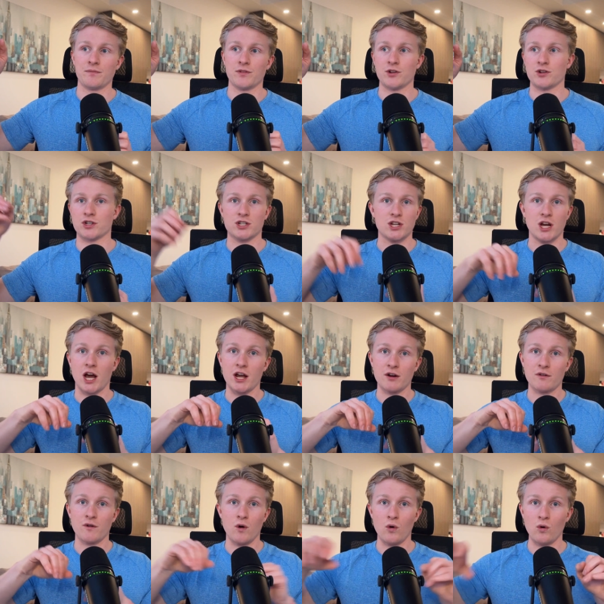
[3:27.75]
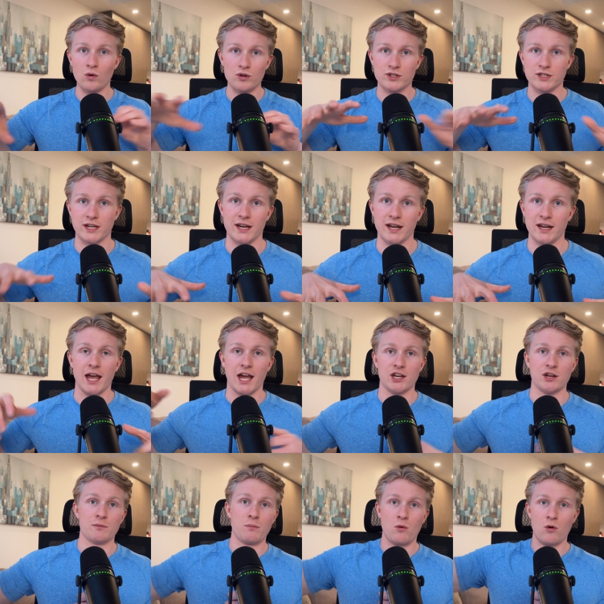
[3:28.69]
there's a ton of holes in it and
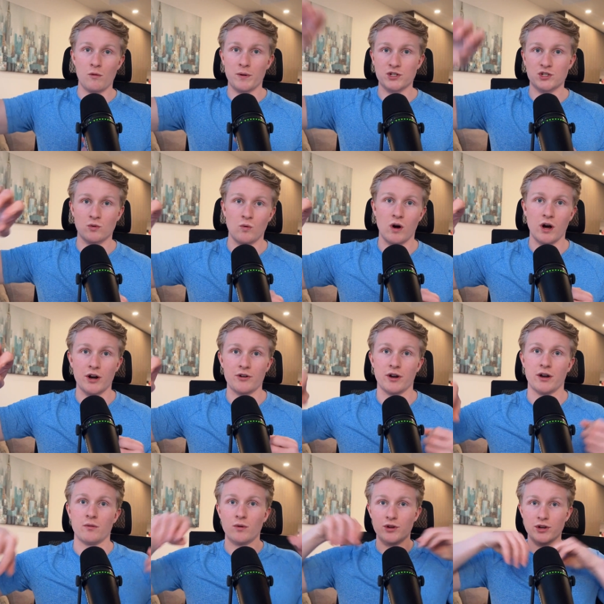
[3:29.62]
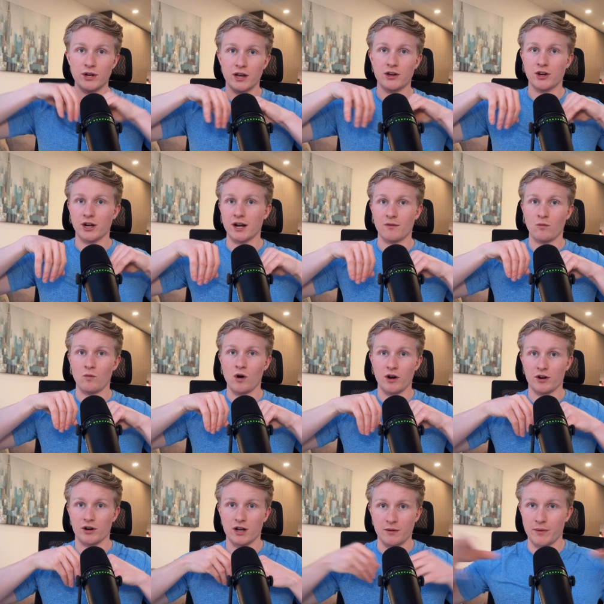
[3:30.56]
you pour a bunch of water in. Well, you're, you're going to have
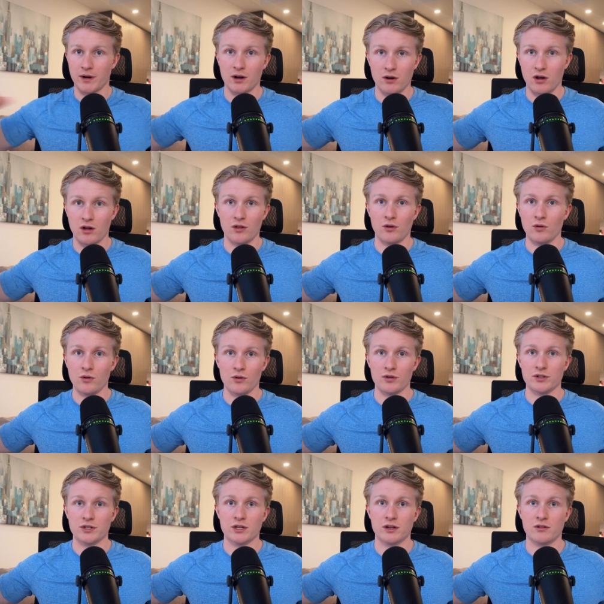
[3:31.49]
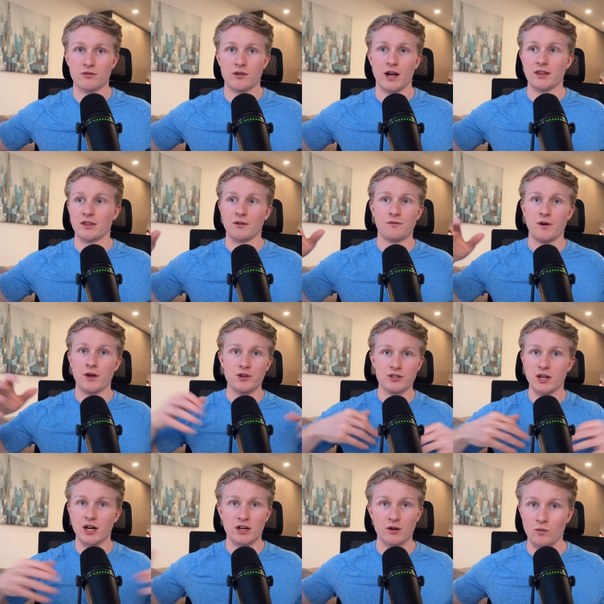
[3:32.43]
water coming out of all the holes, right? The funnel's
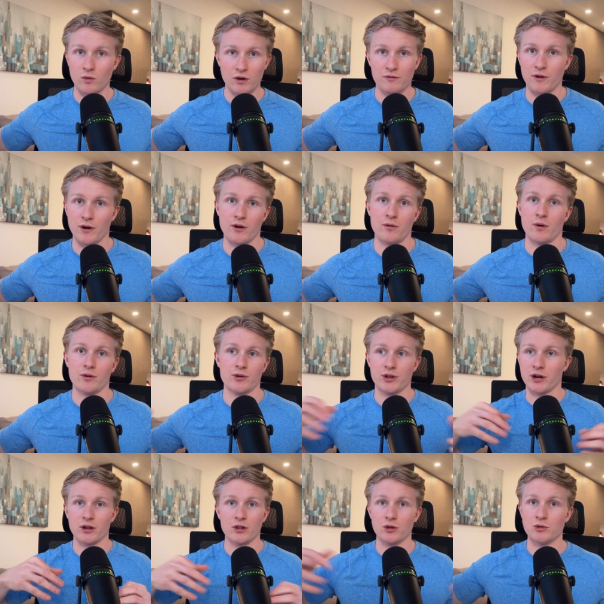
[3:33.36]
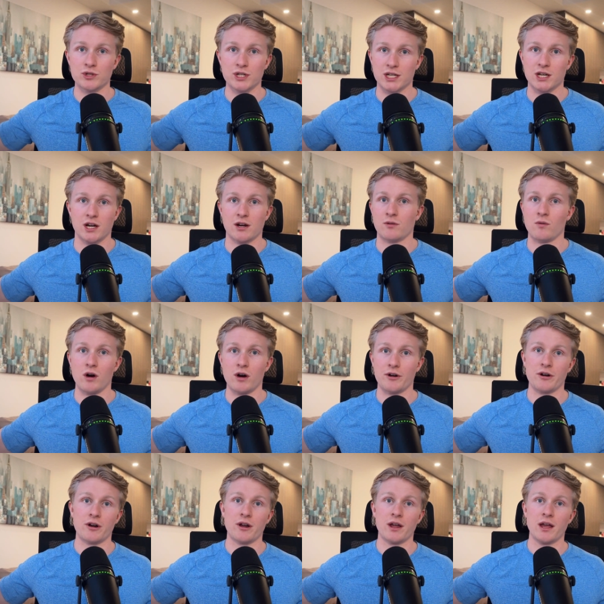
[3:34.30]
not going to work very well. You're going to lose a ton of
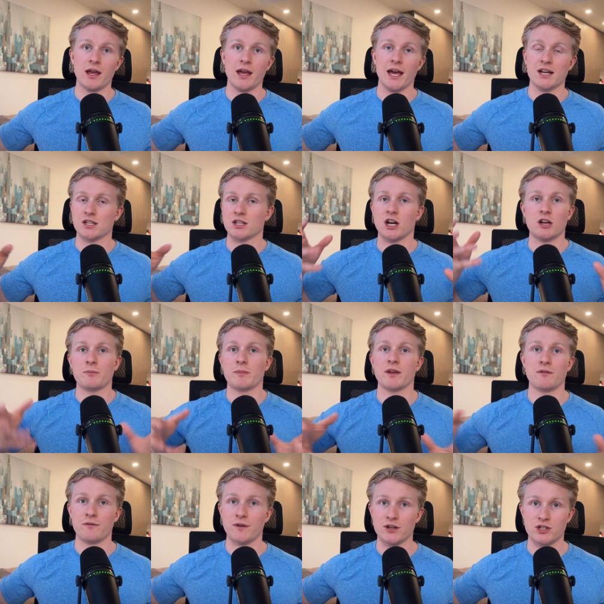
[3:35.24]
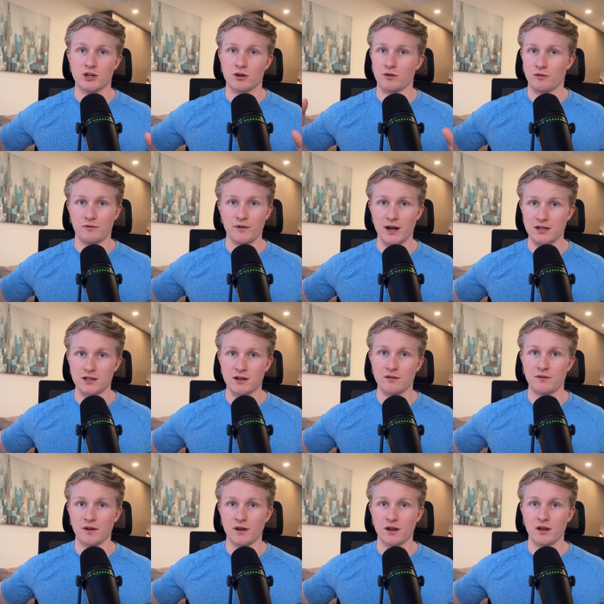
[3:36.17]
water and it's not going to be efficient or effective.
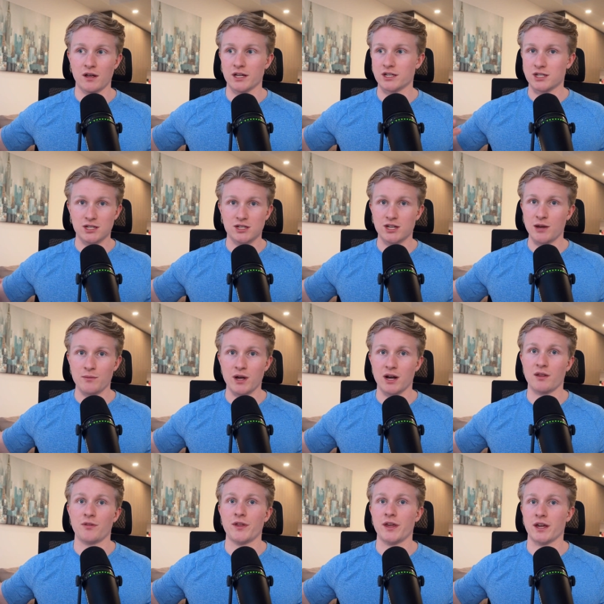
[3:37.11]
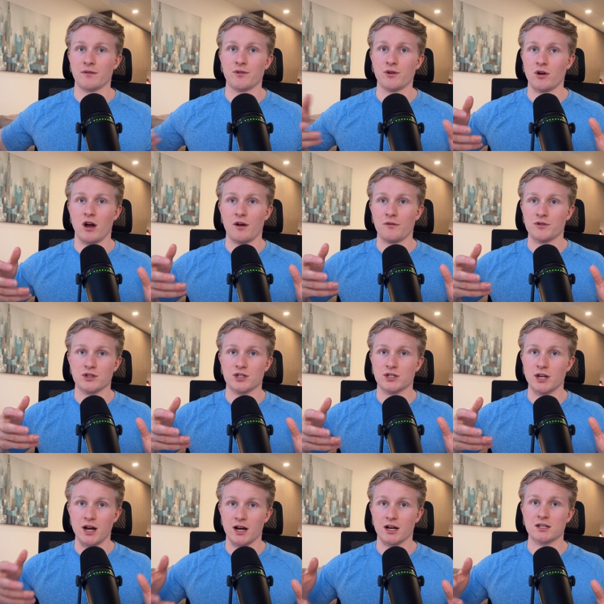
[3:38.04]
It's the same kind of thing. If your offer
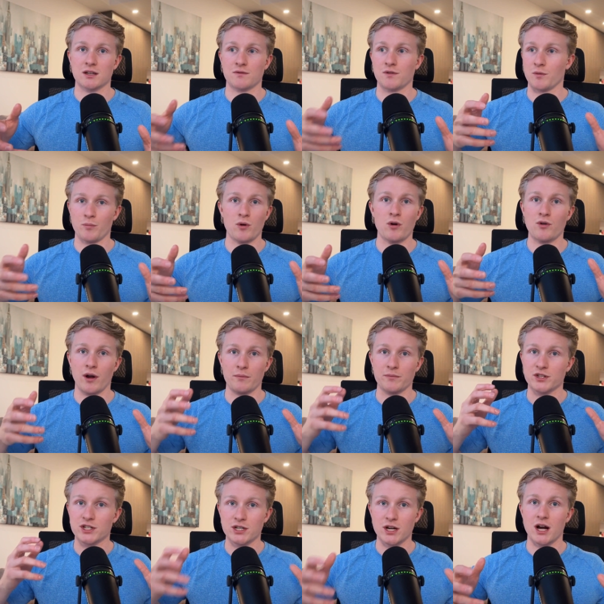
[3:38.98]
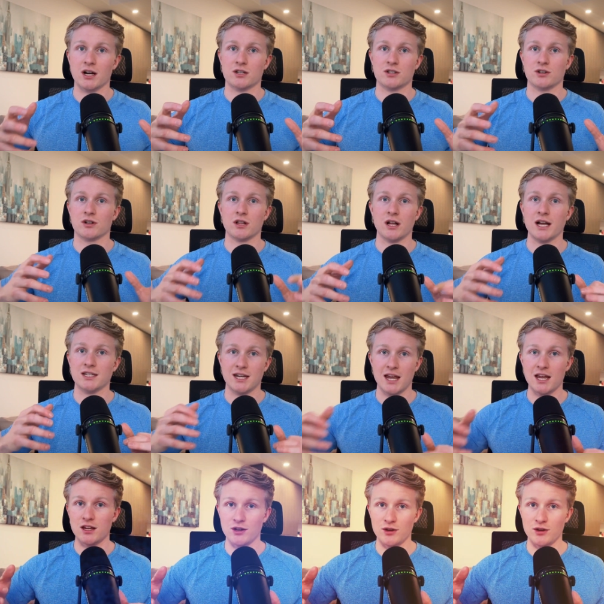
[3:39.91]
sucks, if your program sucks and your clients hate